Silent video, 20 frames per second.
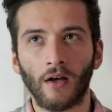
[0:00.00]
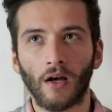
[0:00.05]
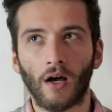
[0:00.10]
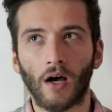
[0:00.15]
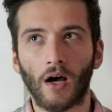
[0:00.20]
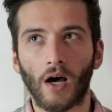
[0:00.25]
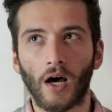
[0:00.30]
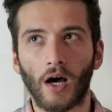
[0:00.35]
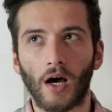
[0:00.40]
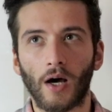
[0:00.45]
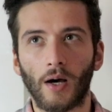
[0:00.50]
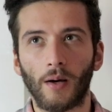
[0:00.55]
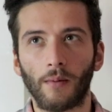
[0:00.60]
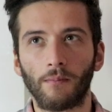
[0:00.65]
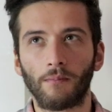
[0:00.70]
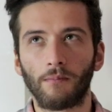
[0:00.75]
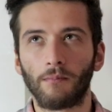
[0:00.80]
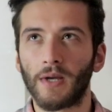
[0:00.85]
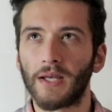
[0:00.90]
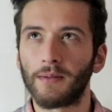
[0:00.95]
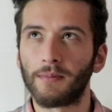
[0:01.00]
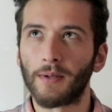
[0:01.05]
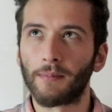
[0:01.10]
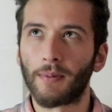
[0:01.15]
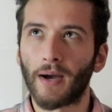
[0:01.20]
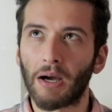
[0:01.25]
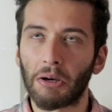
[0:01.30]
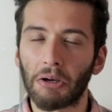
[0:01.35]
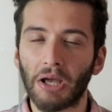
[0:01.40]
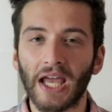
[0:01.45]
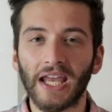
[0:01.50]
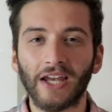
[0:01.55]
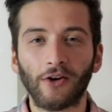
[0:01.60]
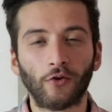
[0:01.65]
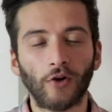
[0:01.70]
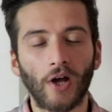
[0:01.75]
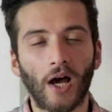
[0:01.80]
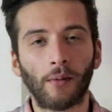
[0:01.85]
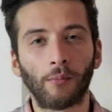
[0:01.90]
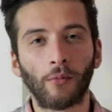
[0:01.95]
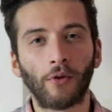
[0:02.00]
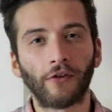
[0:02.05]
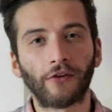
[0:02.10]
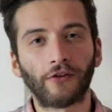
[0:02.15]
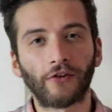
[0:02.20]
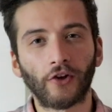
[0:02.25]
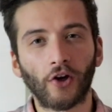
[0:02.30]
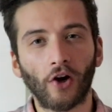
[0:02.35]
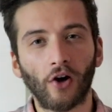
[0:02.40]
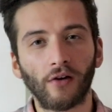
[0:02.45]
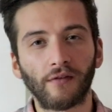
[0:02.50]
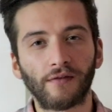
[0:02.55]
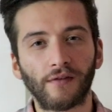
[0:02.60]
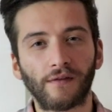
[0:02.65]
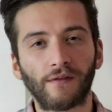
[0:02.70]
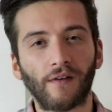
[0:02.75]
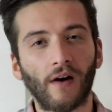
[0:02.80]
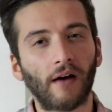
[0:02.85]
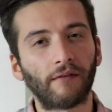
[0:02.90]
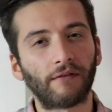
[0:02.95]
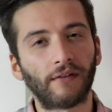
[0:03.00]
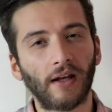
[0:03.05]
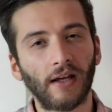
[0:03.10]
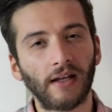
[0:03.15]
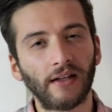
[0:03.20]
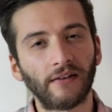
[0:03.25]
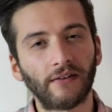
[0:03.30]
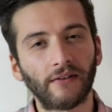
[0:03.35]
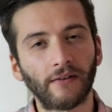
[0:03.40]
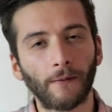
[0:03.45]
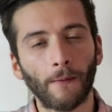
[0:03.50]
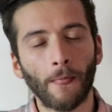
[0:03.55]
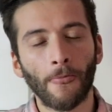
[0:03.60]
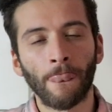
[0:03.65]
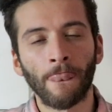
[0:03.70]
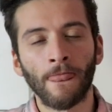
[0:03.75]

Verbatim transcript: um, maybe about eight or nine months ago for five days.